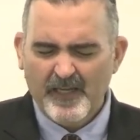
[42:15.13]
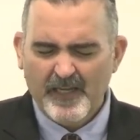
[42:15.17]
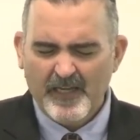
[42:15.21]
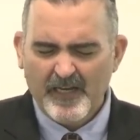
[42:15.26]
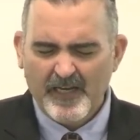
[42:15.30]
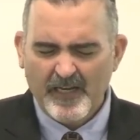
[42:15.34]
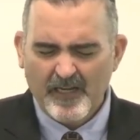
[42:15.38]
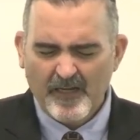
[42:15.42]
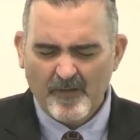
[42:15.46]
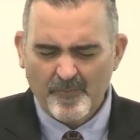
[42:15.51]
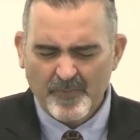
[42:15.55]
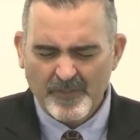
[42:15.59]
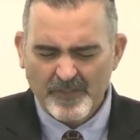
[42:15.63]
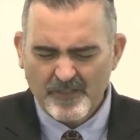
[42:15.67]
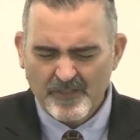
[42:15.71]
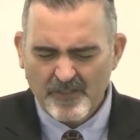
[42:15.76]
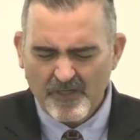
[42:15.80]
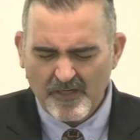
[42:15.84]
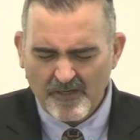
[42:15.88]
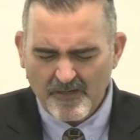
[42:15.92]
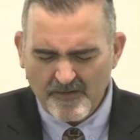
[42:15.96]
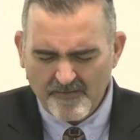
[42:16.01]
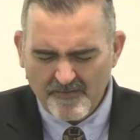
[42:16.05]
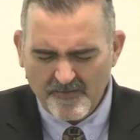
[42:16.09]
and help us
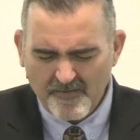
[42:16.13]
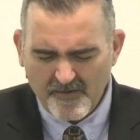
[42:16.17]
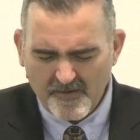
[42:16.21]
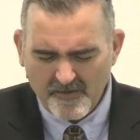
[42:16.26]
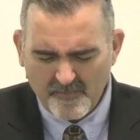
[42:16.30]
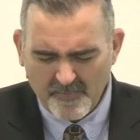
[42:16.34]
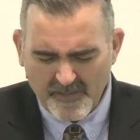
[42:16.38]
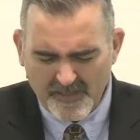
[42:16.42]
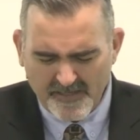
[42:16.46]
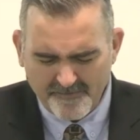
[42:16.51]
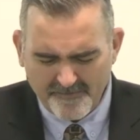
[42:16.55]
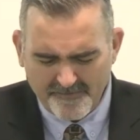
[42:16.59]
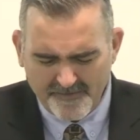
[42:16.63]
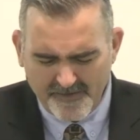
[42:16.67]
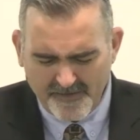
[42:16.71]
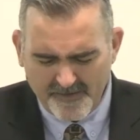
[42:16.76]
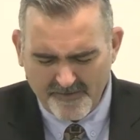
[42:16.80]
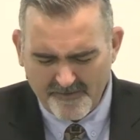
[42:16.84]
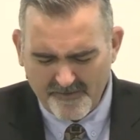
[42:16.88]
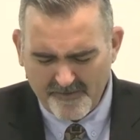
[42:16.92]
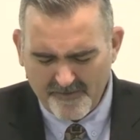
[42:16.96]
to live by faith.